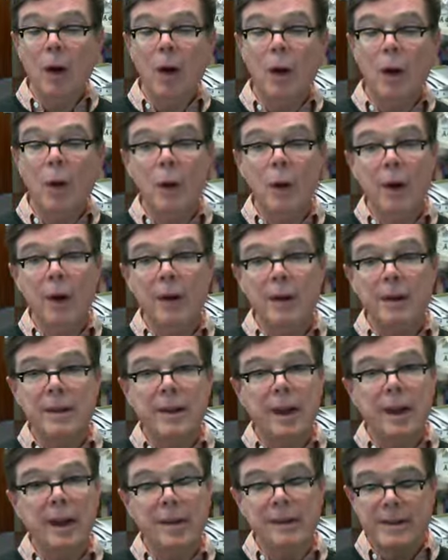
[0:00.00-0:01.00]
Or
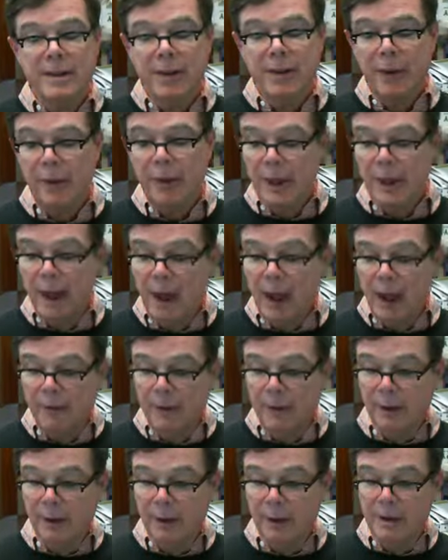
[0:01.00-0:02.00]
does
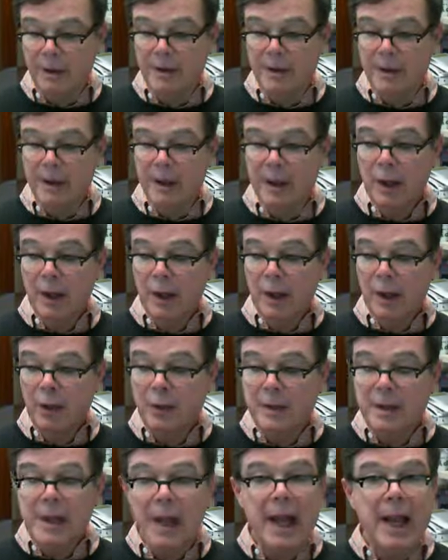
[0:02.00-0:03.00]
Theophilus,
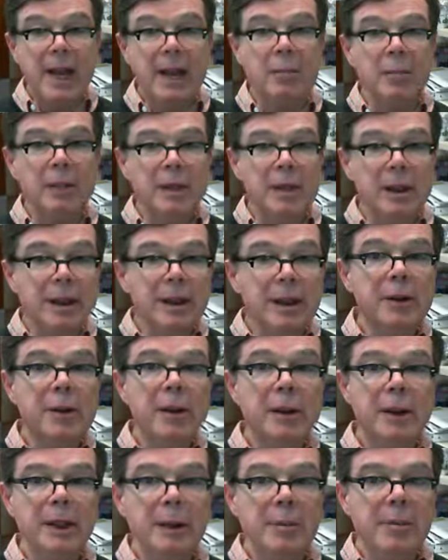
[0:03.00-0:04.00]
whose name
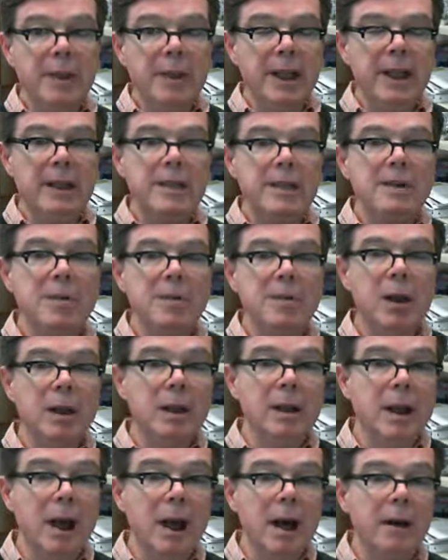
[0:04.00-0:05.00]
literally means
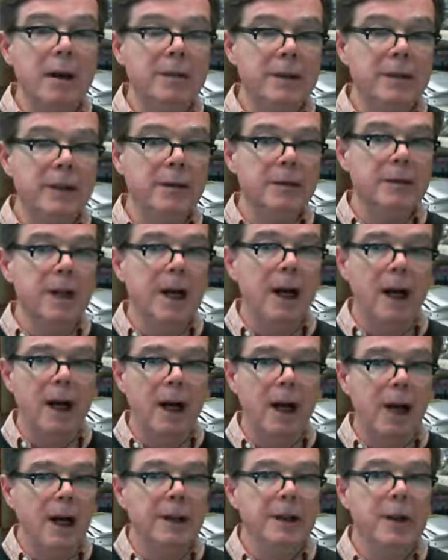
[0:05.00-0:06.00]
beloved of
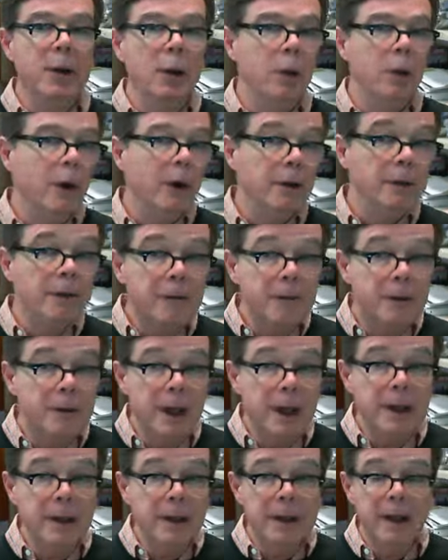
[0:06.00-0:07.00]
God or
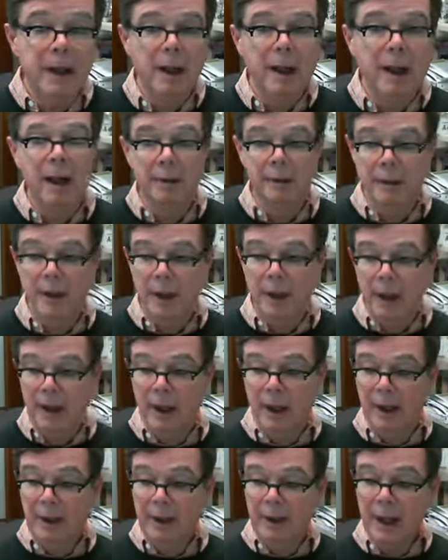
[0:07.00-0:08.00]
friend of
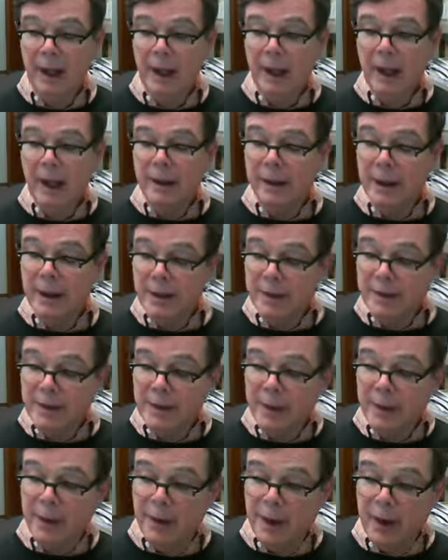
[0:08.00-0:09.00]
God, does
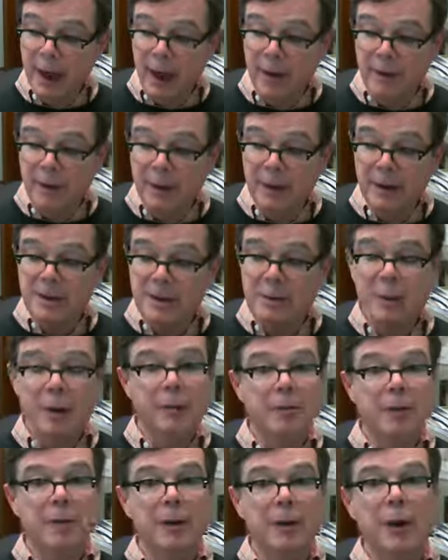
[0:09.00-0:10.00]
Theophilus
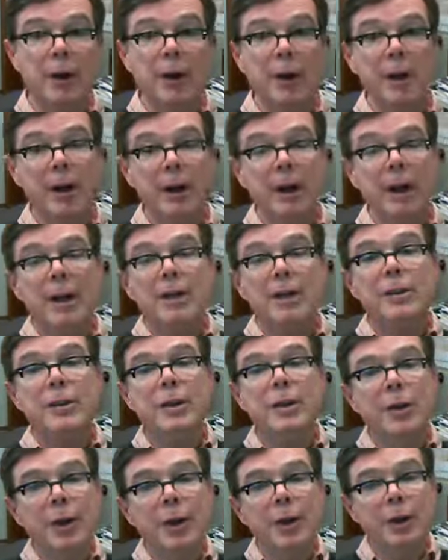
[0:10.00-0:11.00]
refer
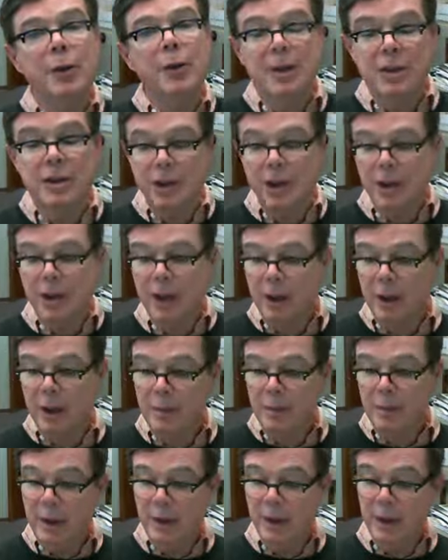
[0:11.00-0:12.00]
to the Christian
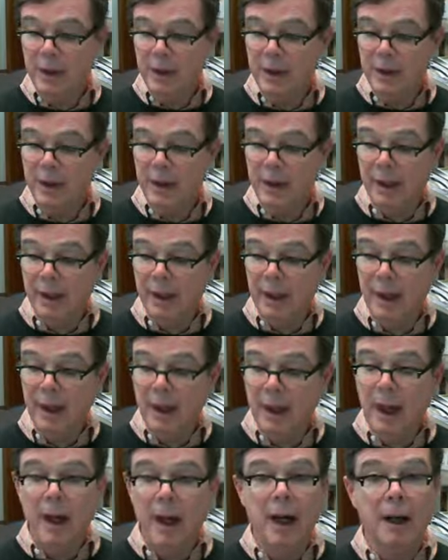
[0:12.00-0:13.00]
community
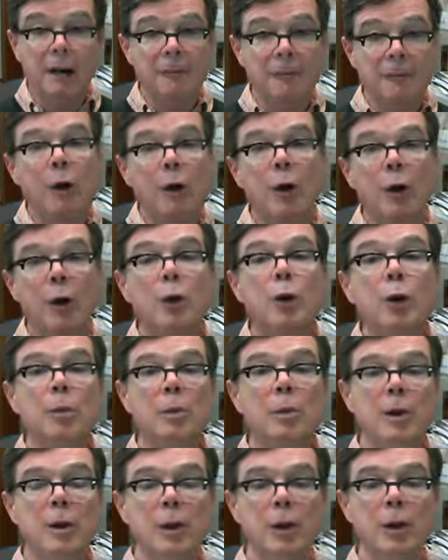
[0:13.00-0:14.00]
for
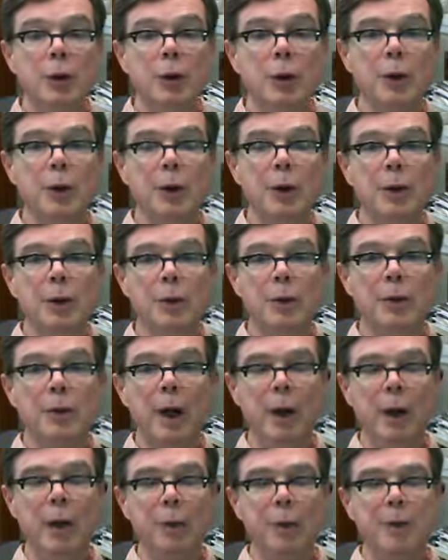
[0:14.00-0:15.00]
whom Luke
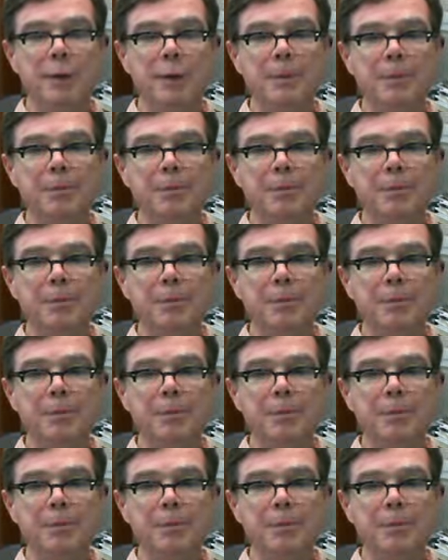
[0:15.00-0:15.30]
wrote?